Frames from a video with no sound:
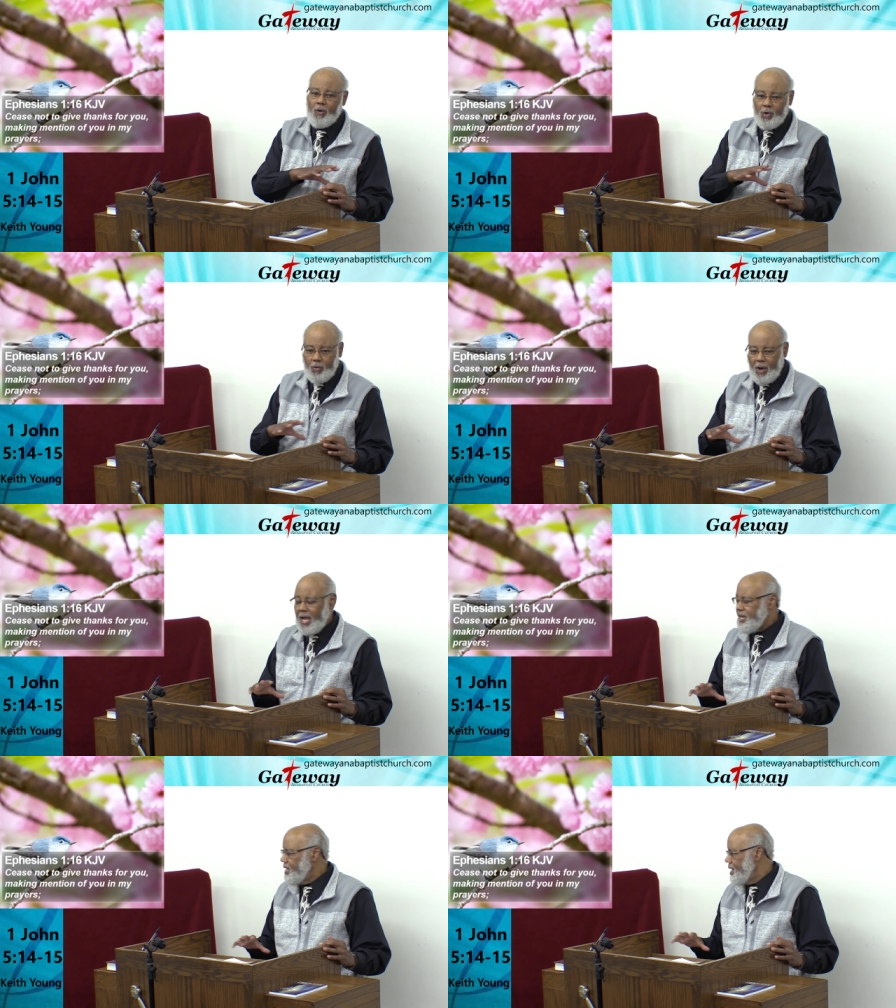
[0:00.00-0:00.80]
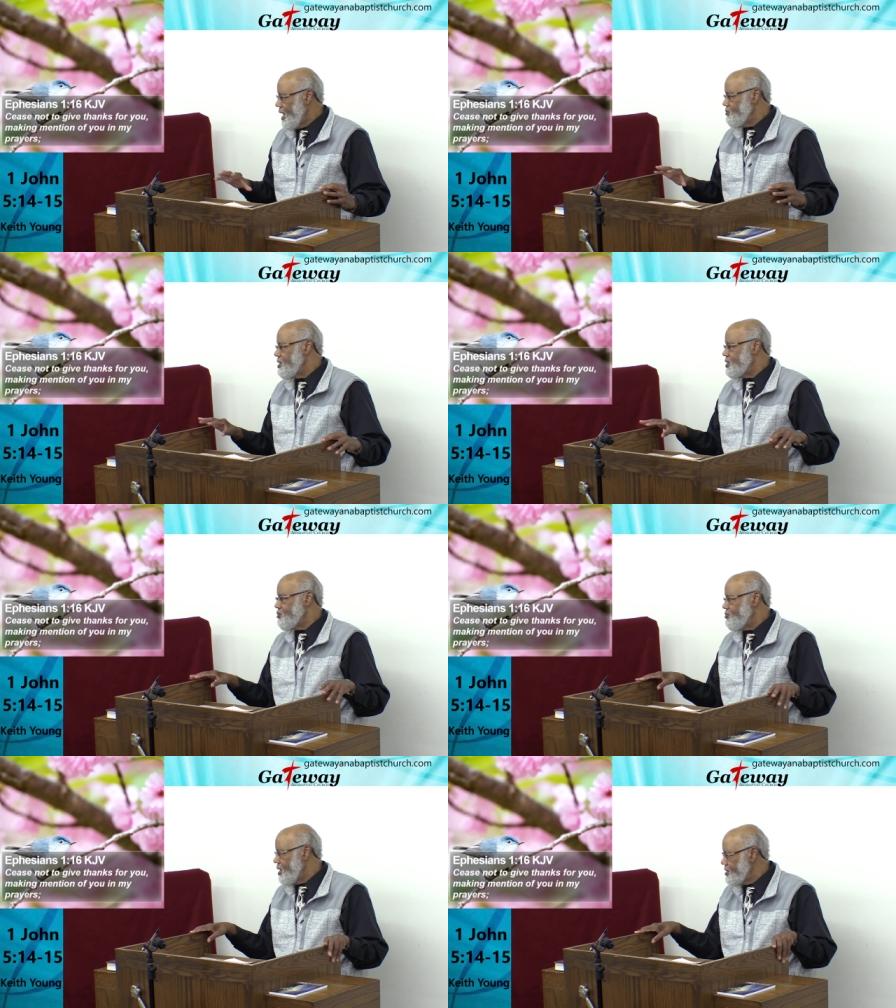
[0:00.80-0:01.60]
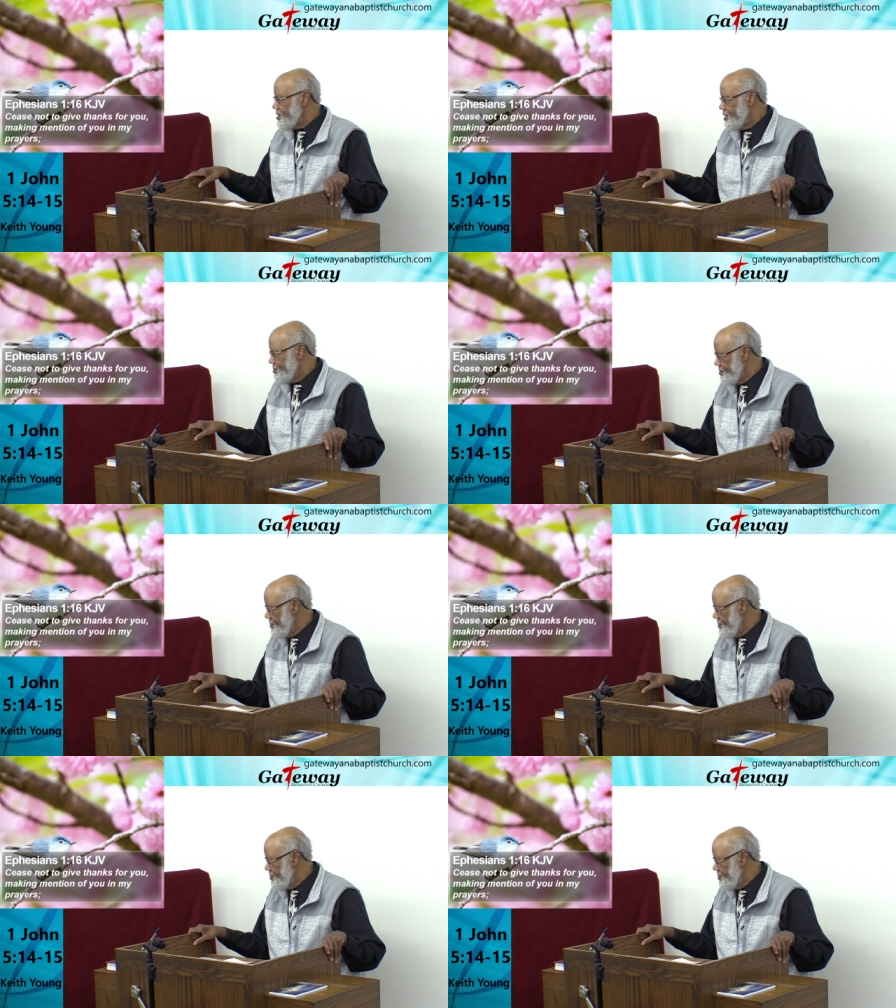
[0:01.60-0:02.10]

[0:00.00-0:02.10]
Well, why didn't I really trust him?